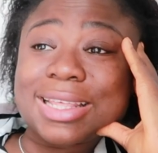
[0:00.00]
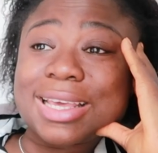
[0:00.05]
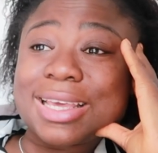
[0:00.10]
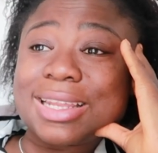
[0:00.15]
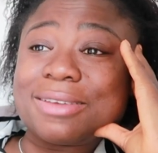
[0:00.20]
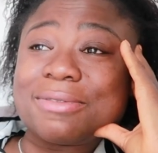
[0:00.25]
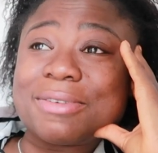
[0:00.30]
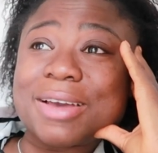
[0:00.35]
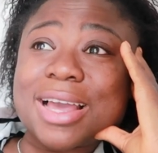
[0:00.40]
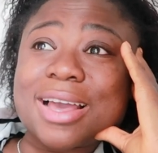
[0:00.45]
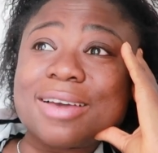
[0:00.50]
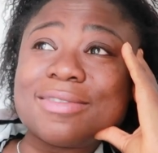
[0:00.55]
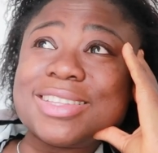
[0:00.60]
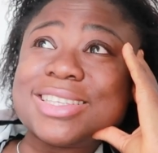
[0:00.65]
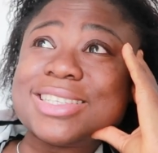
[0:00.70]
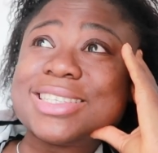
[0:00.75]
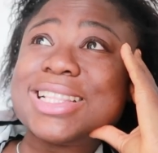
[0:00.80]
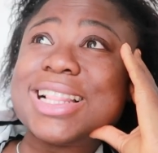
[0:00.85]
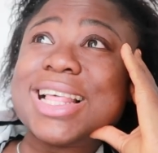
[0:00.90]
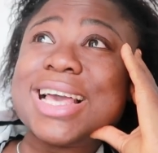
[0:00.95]
then if I have
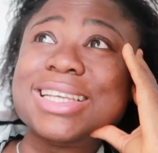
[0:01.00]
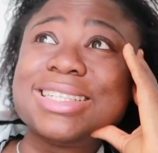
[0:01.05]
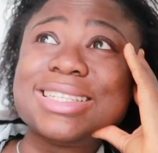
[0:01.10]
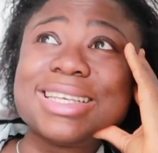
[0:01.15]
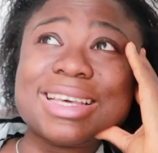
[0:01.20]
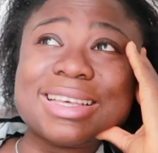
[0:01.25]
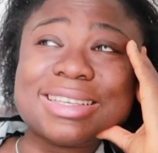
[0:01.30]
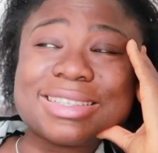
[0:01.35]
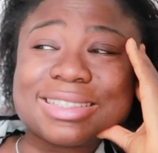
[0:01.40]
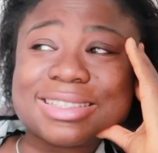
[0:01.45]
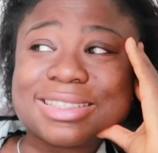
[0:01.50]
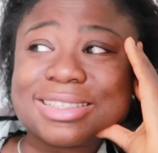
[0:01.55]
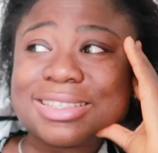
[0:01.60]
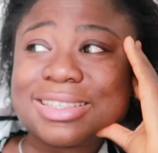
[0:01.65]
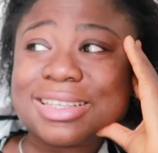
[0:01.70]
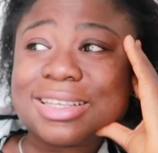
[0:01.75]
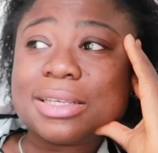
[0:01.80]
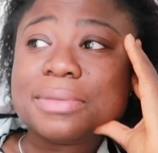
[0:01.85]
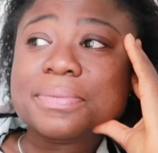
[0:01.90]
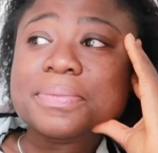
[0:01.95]
the slightest
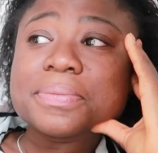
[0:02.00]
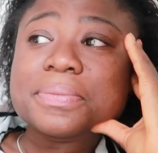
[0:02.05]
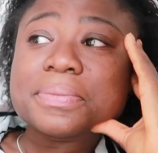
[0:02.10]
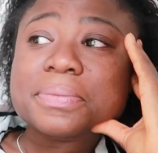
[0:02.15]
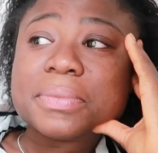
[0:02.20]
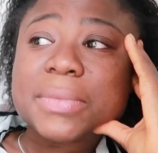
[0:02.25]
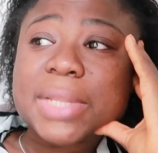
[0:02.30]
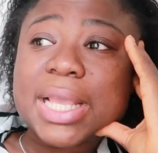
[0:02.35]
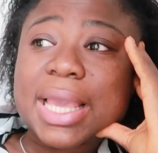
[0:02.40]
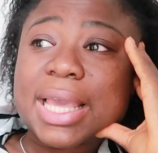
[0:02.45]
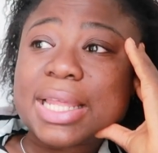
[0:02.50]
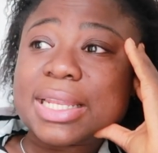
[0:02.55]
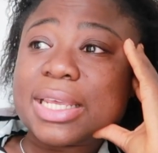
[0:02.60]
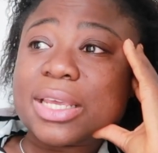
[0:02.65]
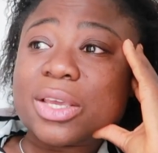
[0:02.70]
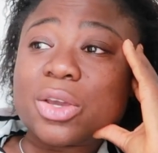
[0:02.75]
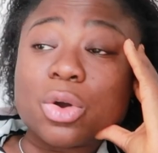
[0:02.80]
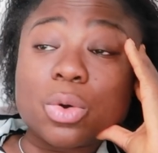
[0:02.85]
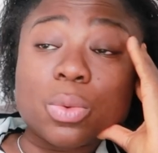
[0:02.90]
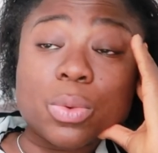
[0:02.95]

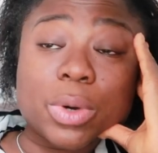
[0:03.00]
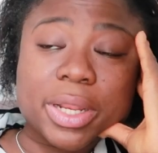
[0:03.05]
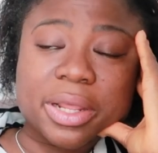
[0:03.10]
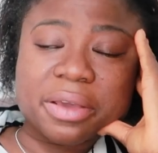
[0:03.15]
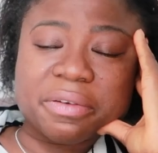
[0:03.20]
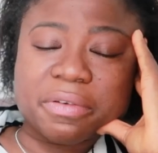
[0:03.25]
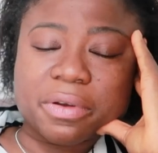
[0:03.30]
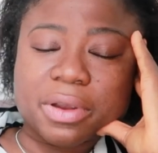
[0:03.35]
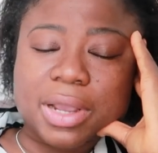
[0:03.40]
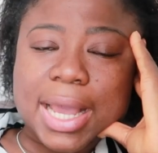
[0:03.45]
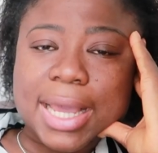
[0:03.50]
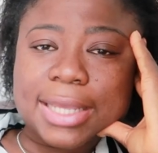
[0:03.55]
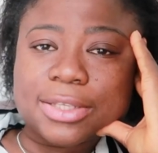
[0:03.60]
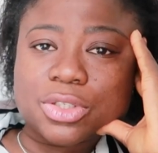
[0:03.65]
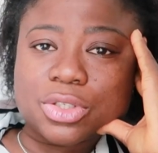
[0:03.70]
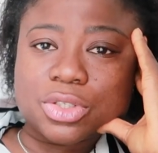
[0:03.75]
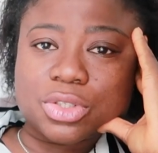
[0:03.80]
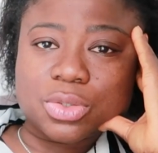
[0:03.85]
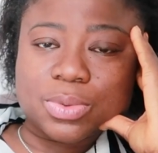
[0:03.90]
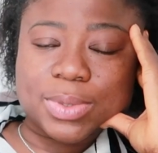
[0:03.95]
headache or whatever, I
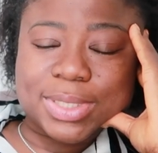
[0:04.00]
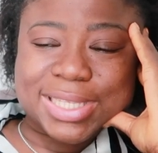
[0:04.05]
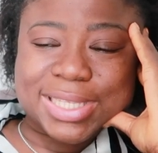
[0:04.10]
just do a